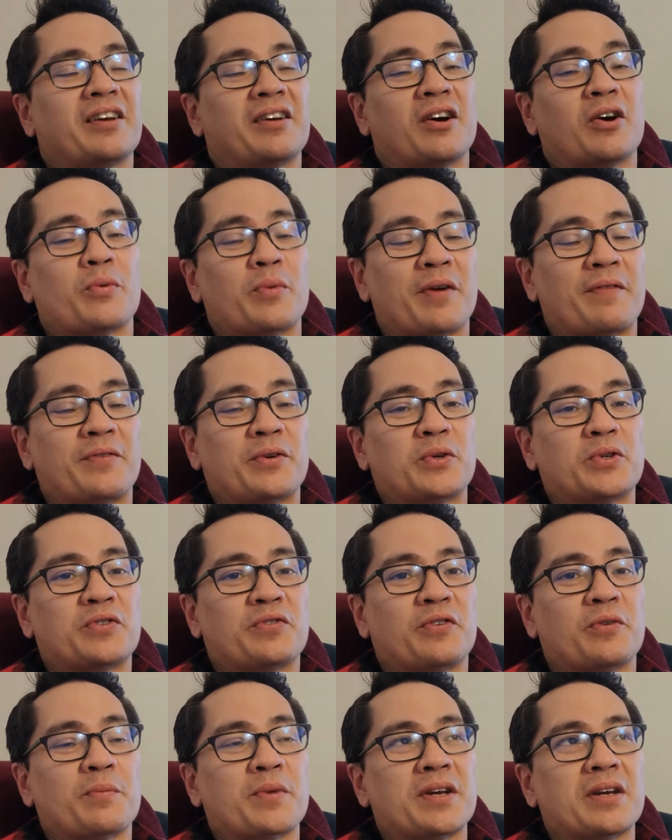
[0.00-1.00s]
a refuge
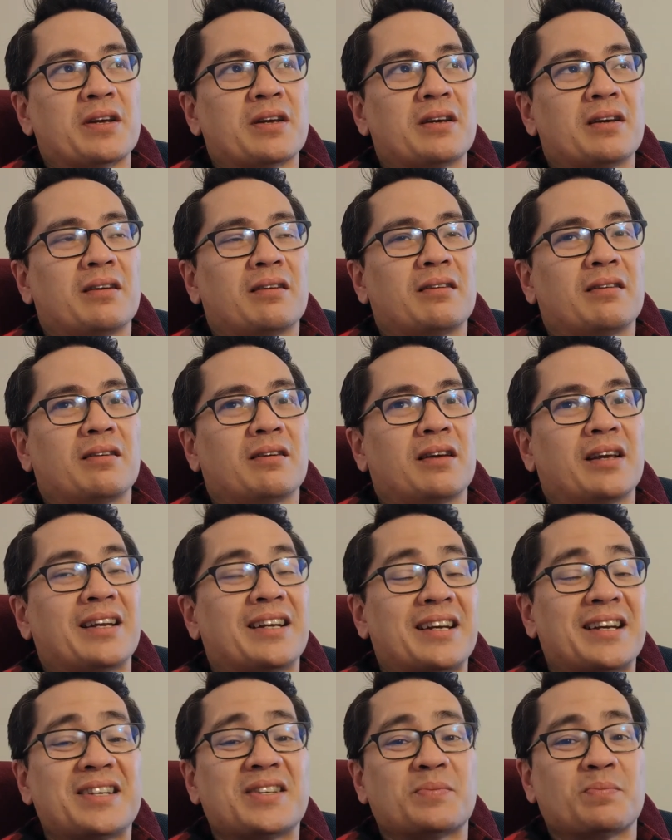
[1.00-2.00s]
for me, and
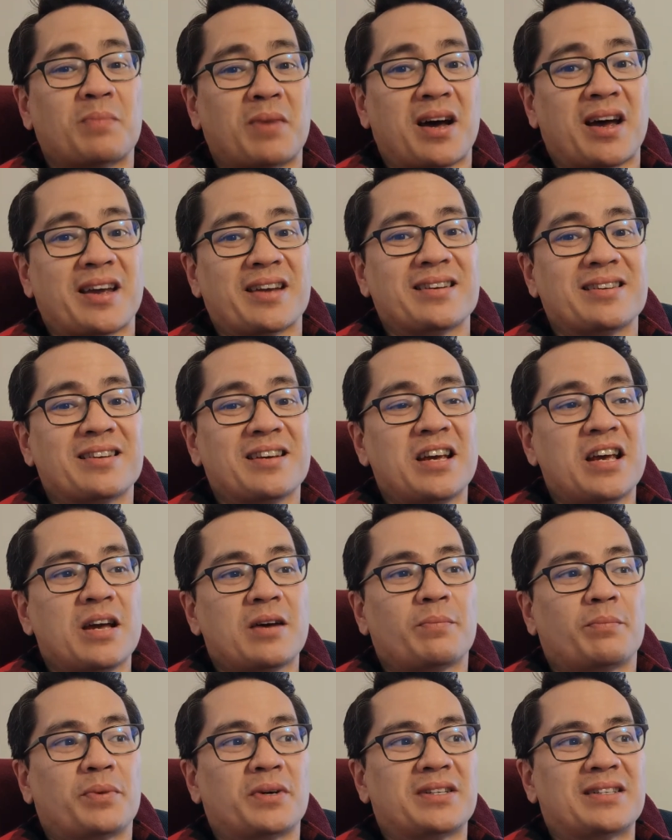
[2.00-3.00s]
it is mine,
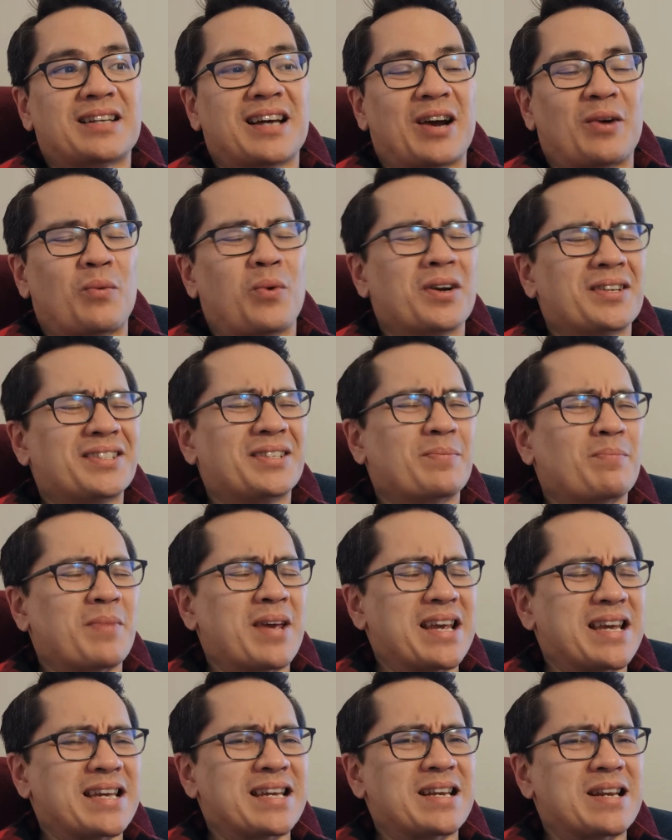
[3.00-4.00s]
but I want to
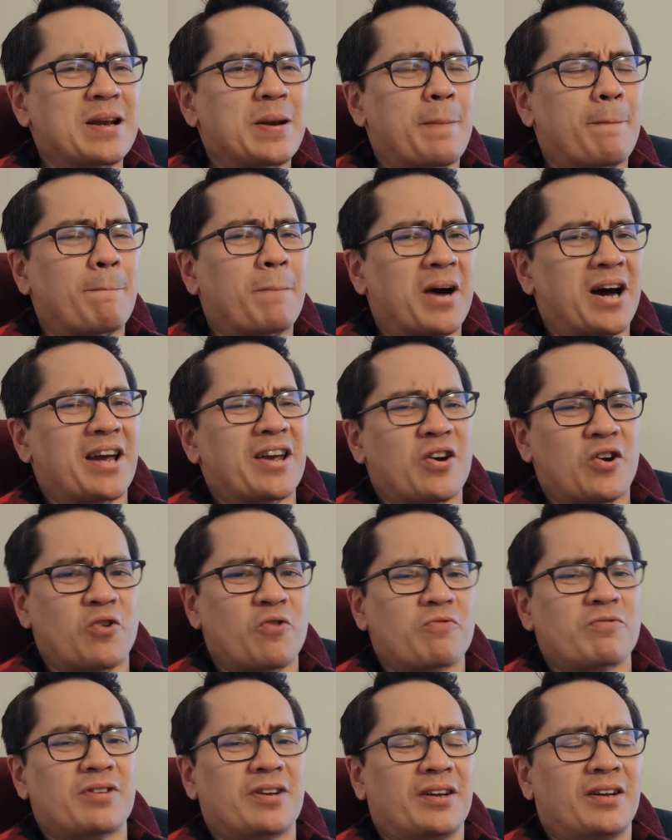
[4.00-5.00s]
make it my
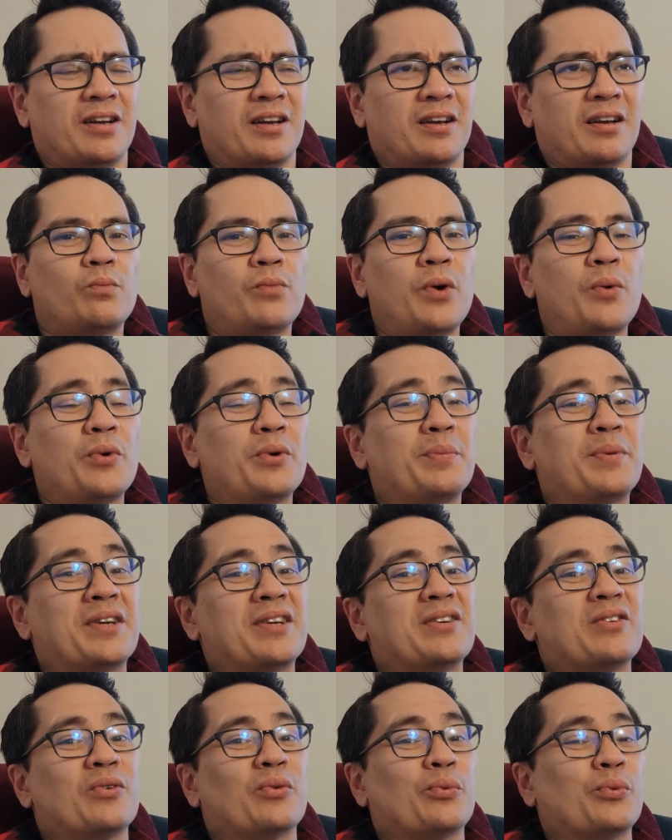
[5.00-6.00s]
own. What would
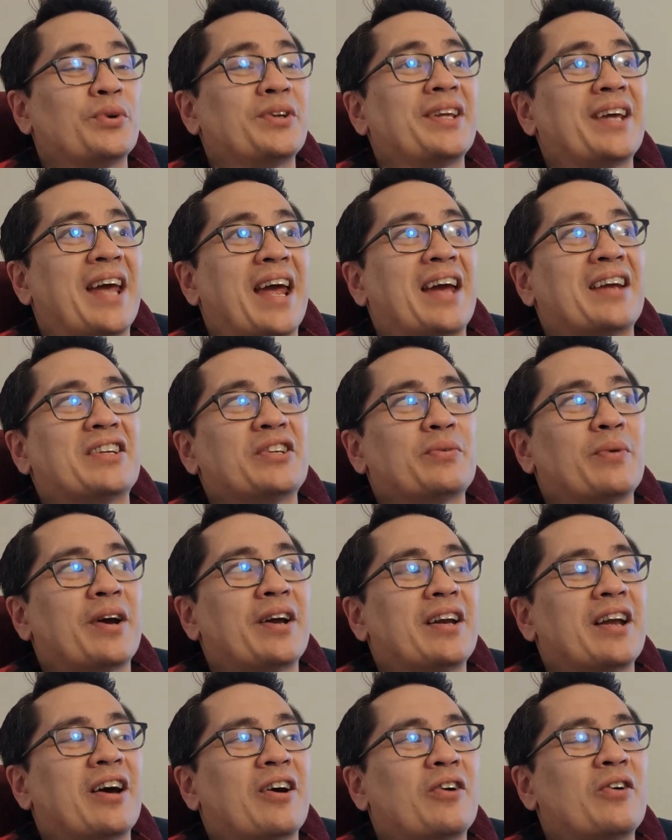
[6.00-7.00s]
be really handy
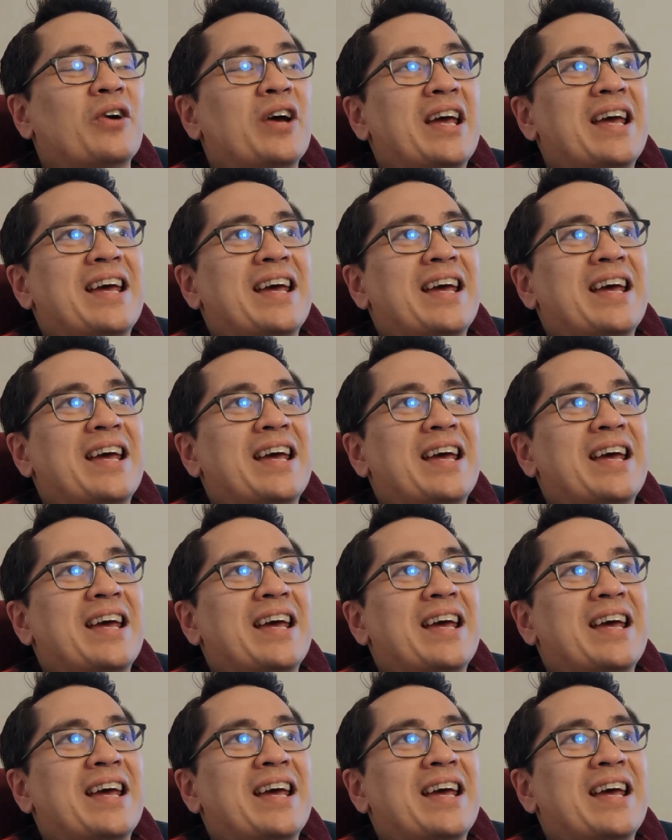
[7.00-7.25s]
right now